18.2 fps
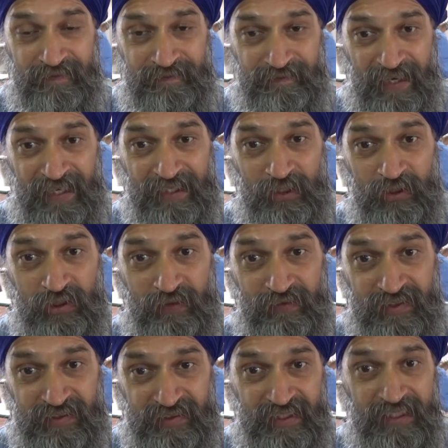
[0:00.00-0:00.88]
values
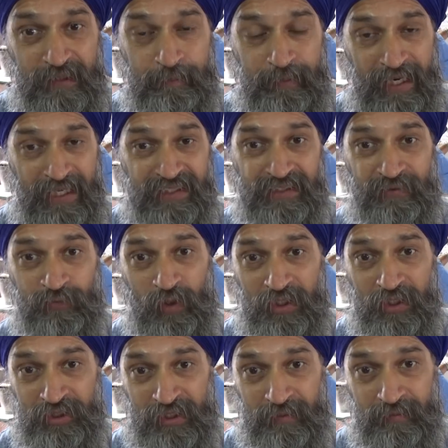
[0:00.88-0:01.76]
of a Sikh place of
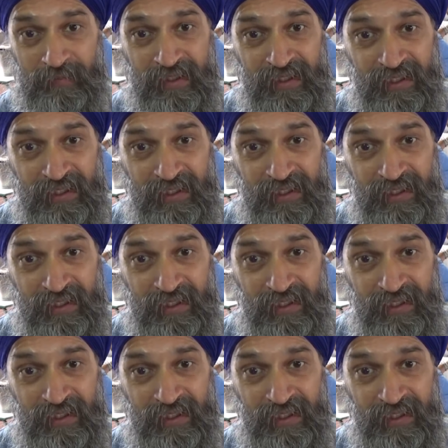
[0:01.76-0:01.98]
worship.